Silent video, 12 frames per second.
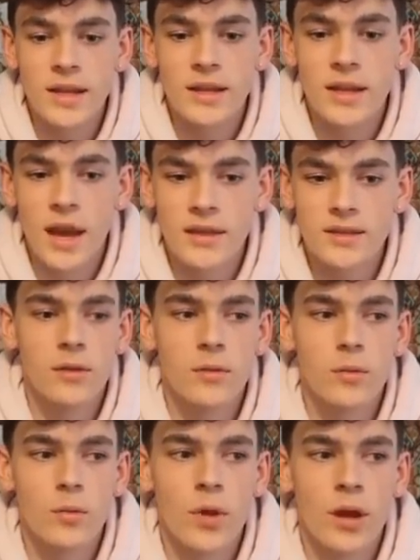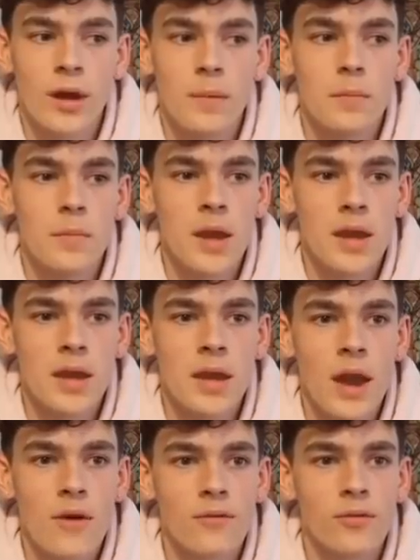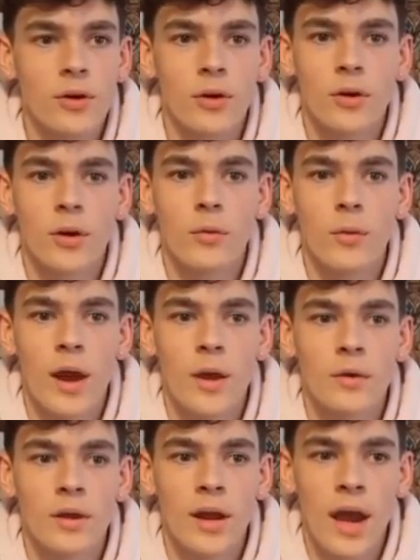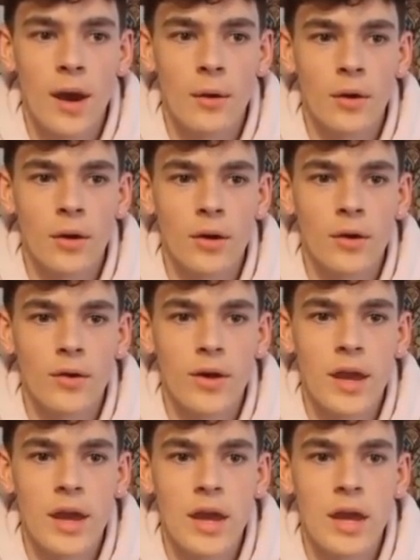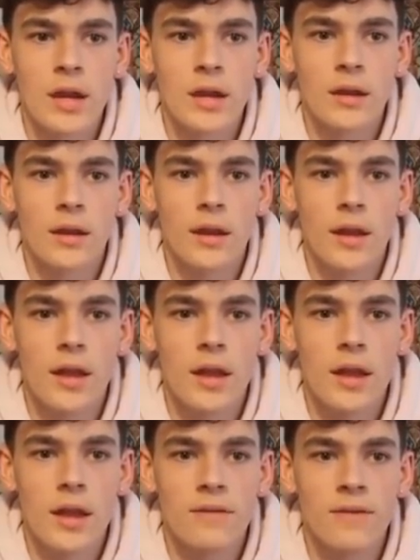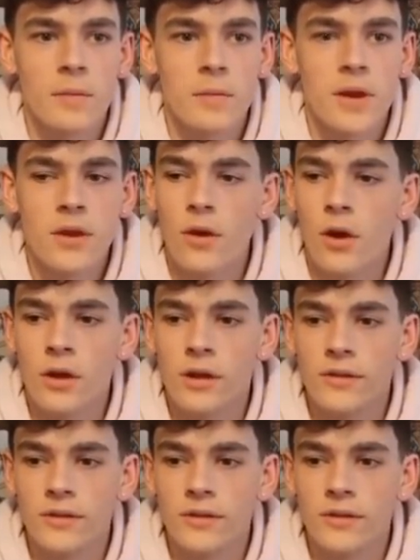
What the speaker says: I said yes. And we ended up making out for around an hour, and if I'm being